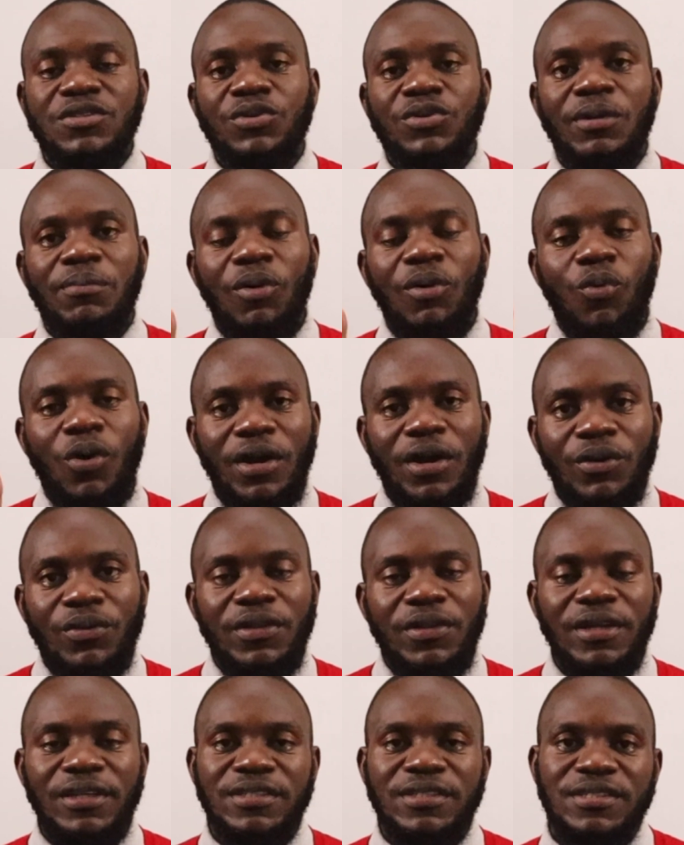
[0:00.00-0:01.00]
So number one
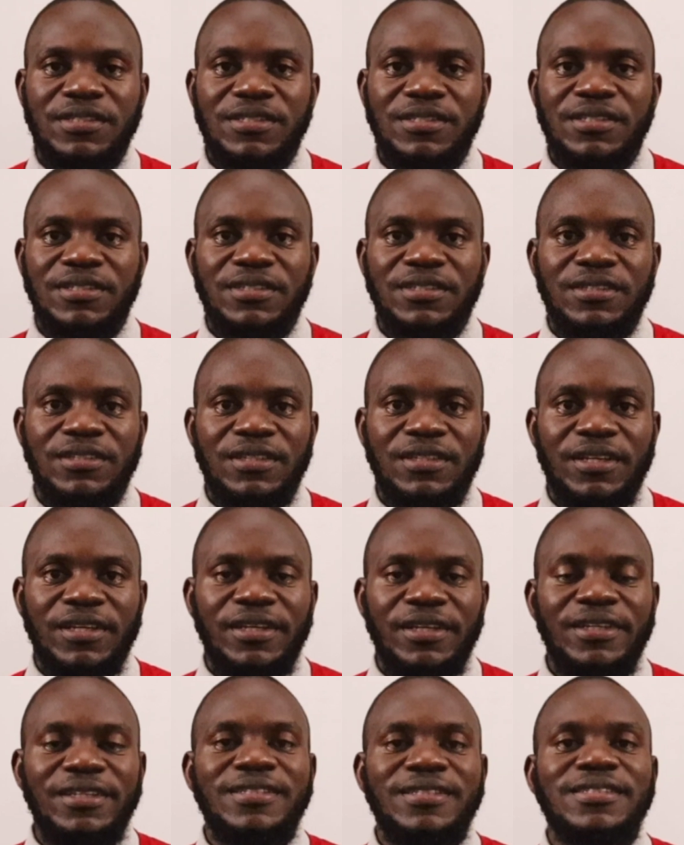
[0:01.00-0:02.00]
on the list
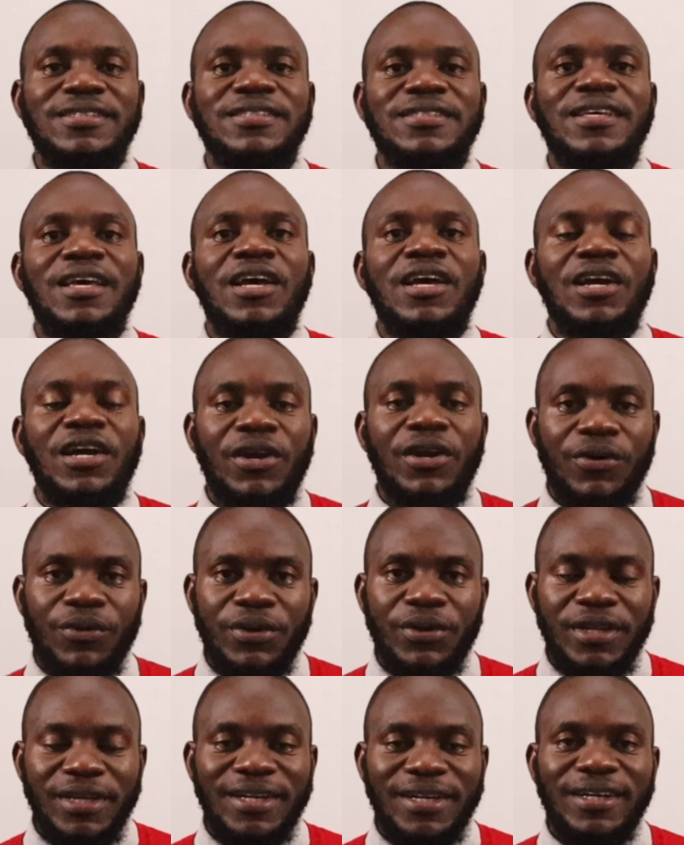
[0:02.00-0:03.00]
is
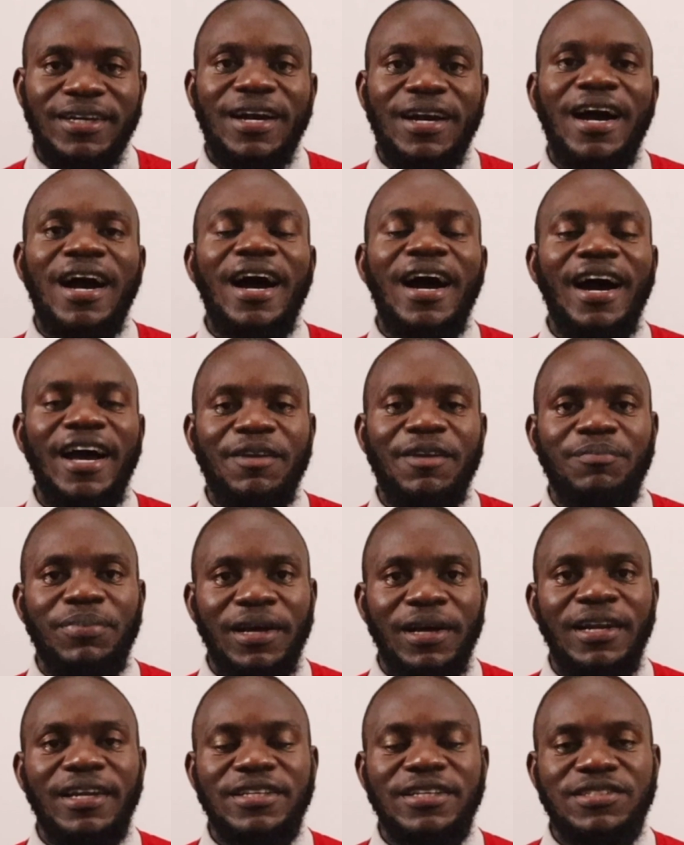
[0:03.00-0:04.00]
chronic
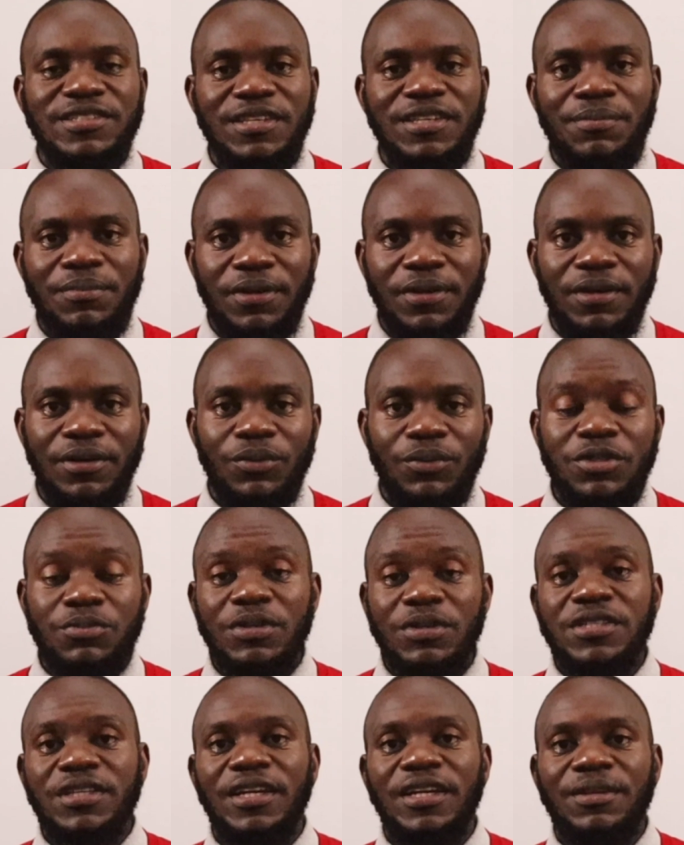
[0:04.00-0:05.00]
hyperglycemia, which
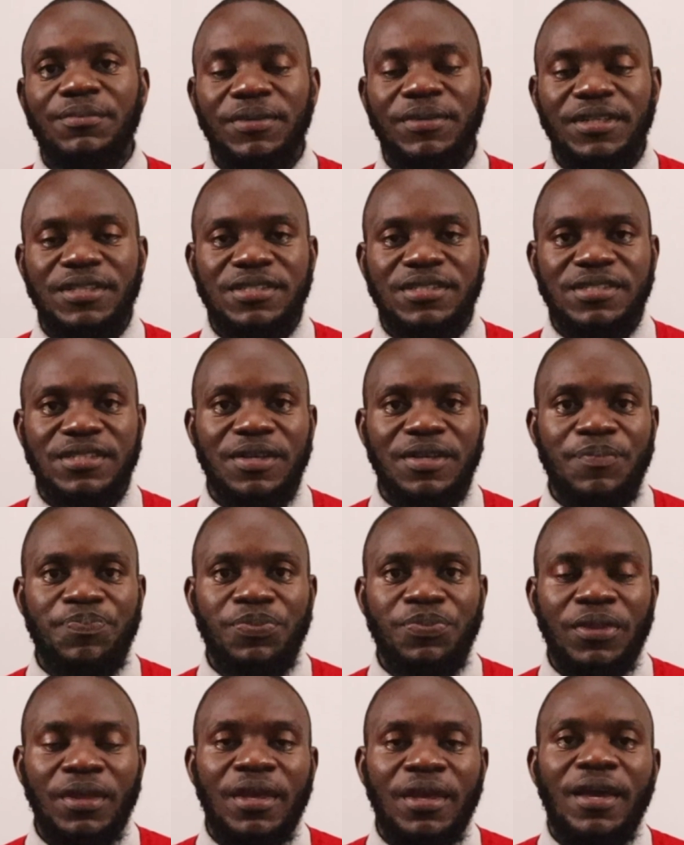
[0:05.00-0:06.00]
basically means
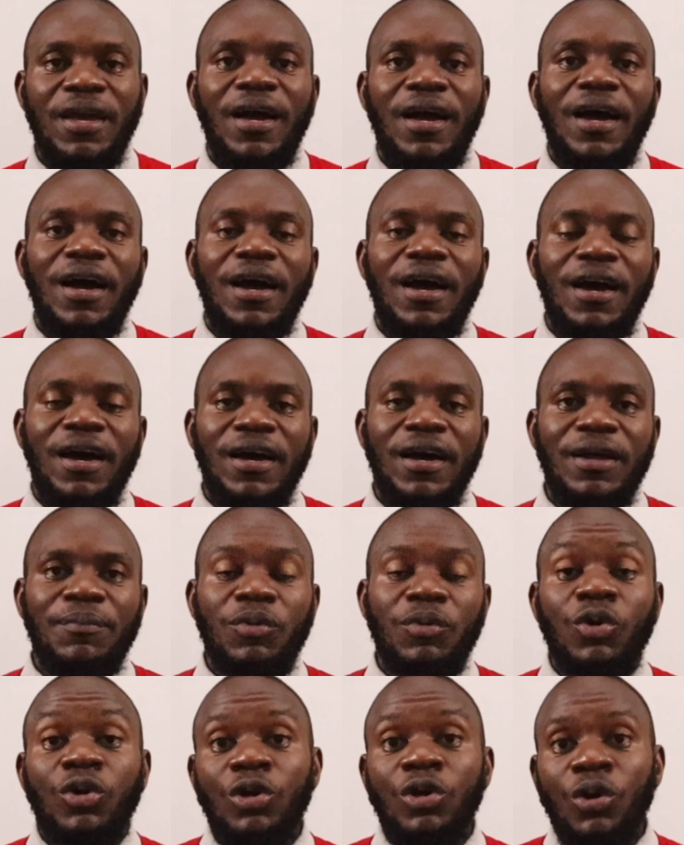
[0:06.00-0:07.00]
a
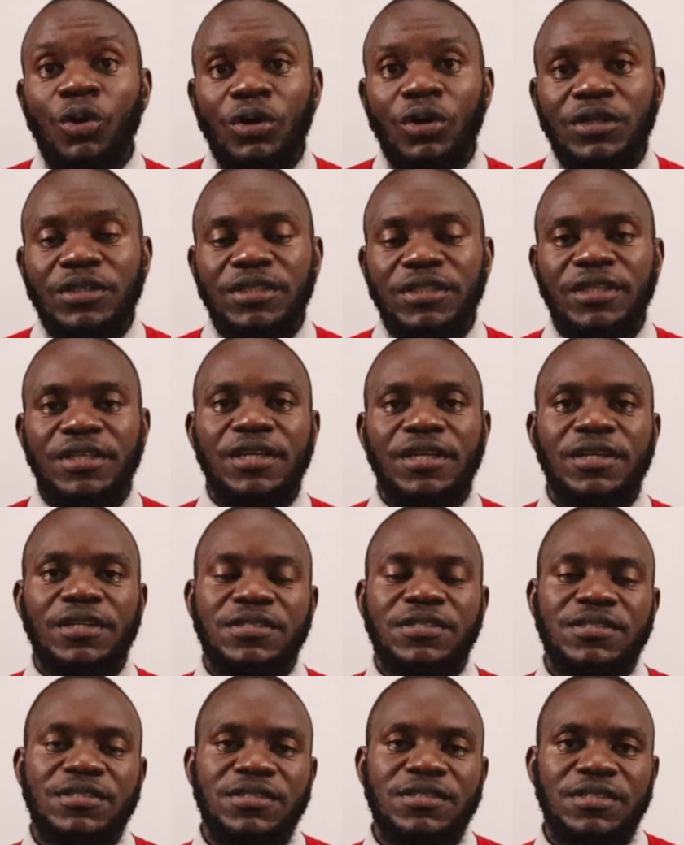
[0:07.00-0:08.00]
prolonged
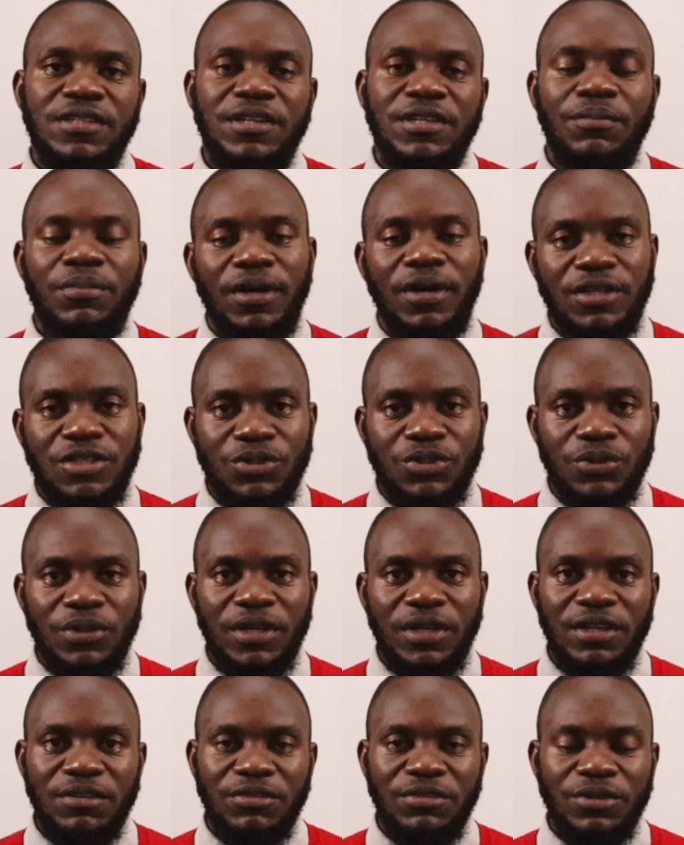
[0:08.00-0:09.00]
increase in blood
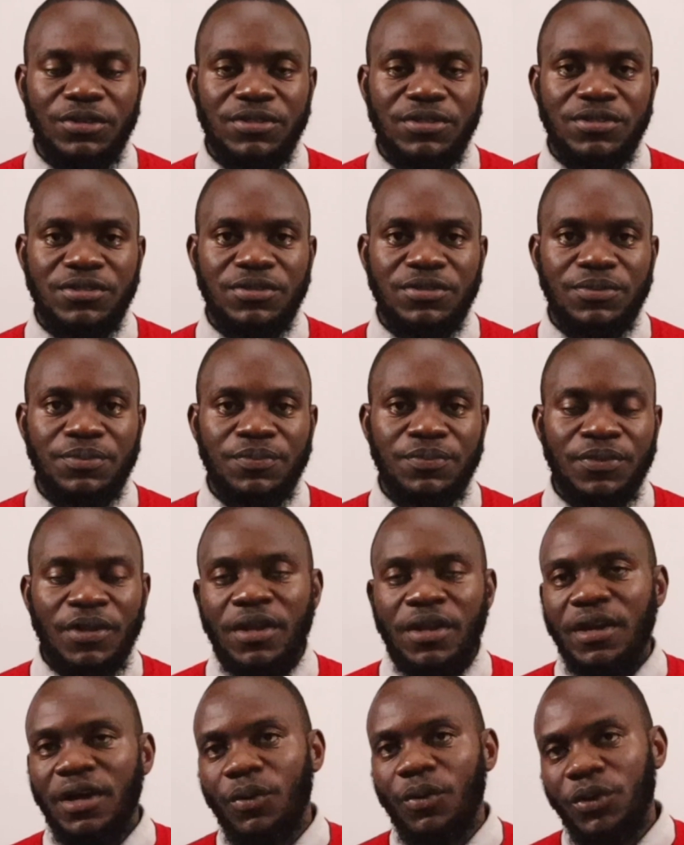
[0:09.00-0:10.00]
sugar levels.
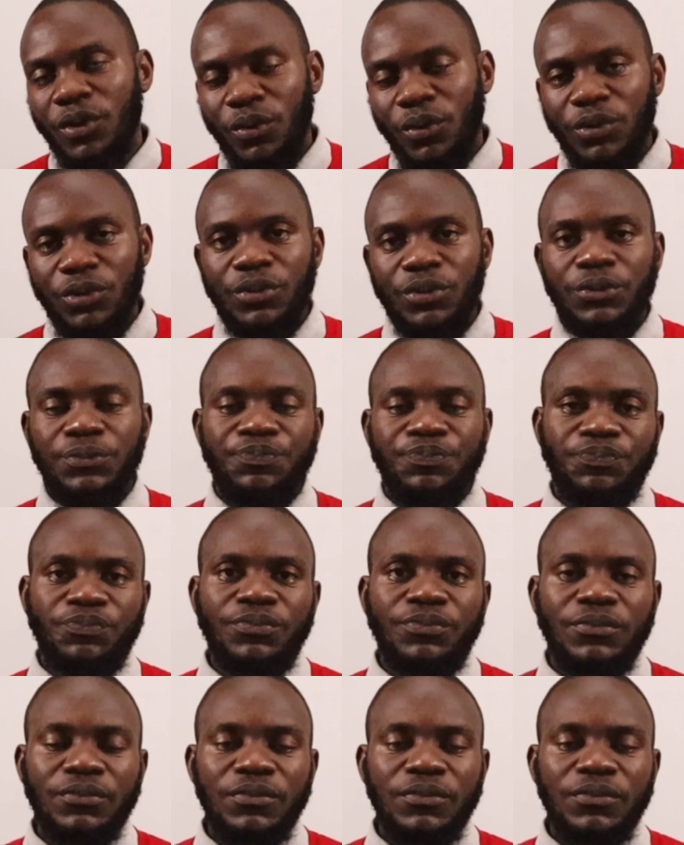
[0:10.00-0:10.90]
Now we all know